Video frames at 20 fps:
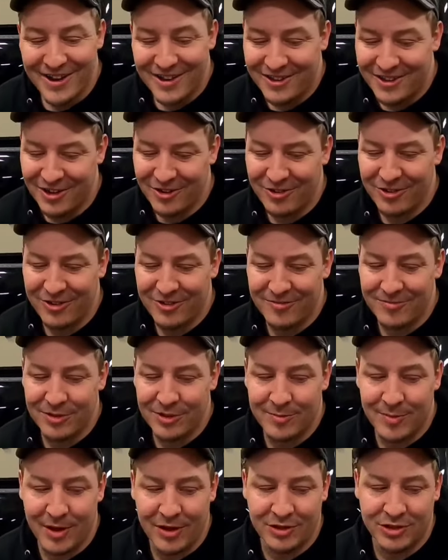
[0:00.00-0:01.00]
they're
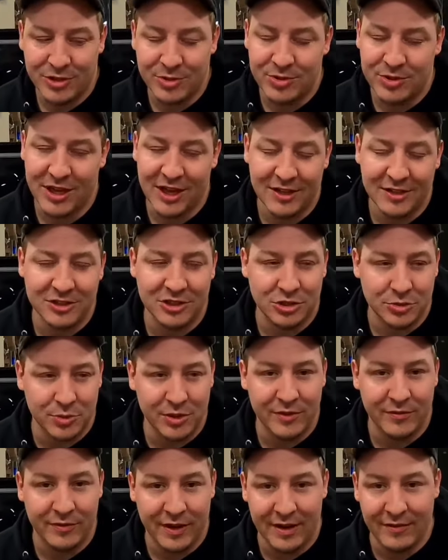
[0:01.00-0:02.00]
about $2,000,
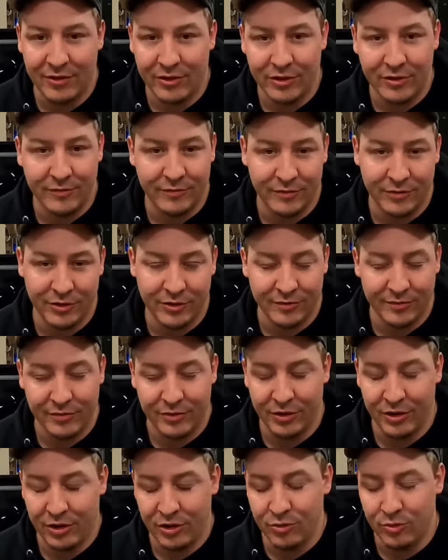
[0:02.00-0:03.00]
$2,500
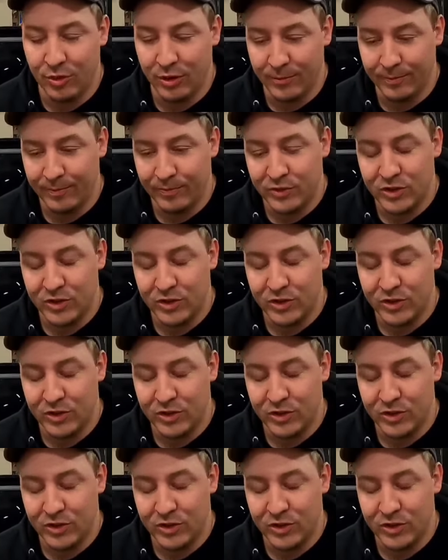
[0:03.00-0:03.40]
for a new one.